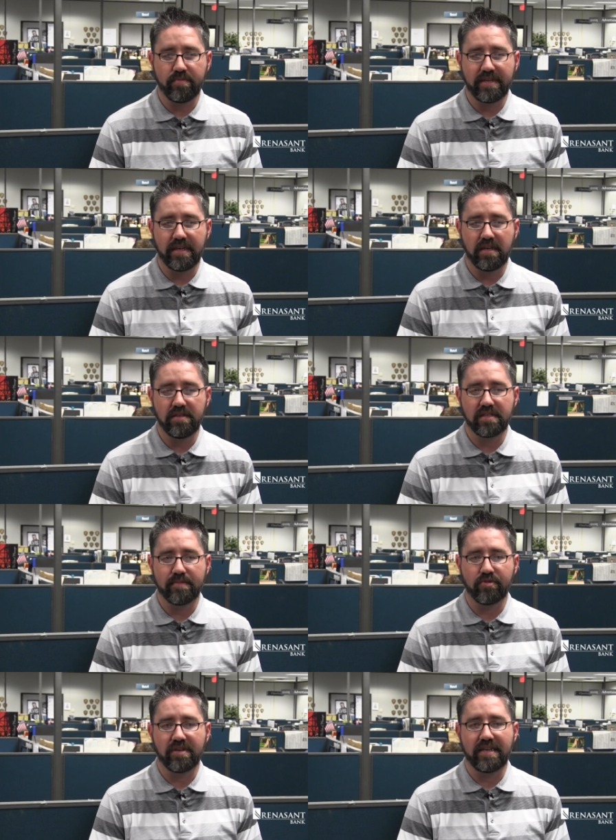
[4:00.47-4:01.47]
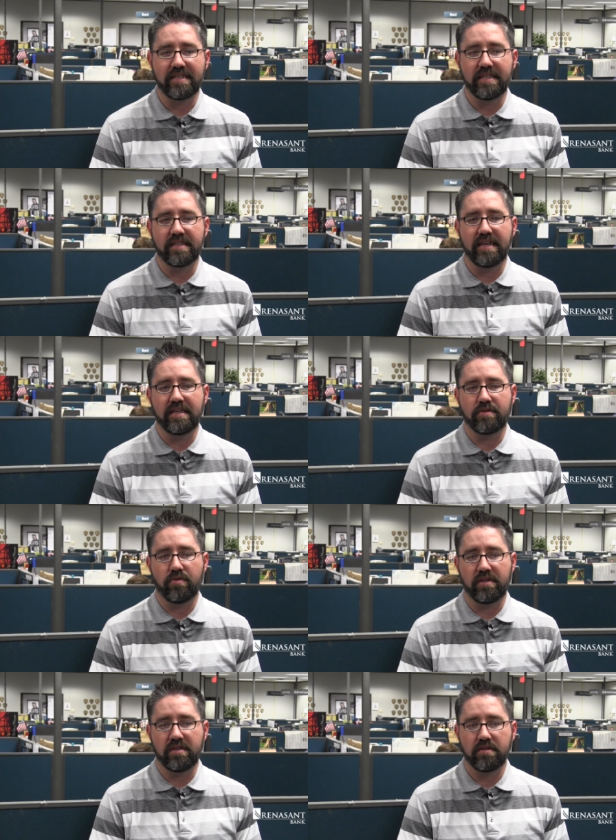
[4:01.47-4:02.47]
will be held December 19th and
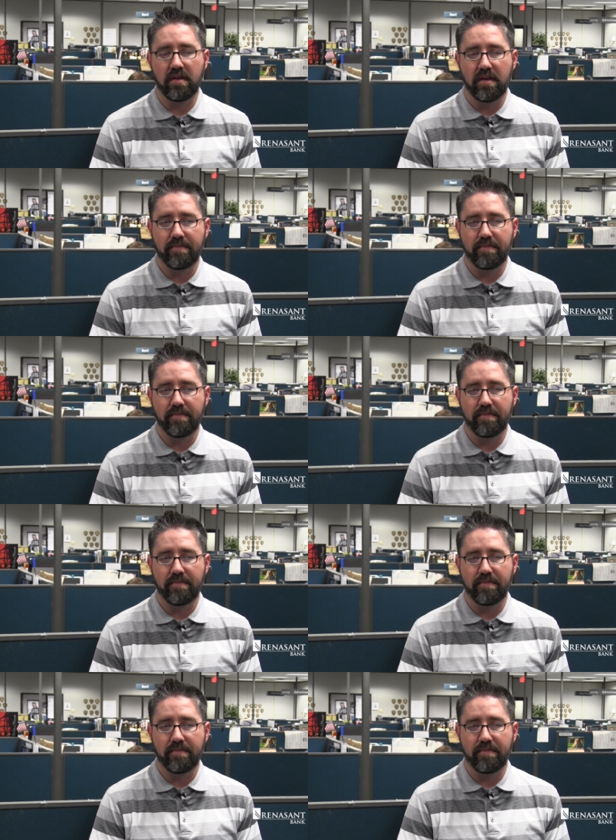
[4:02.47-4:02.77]
20th.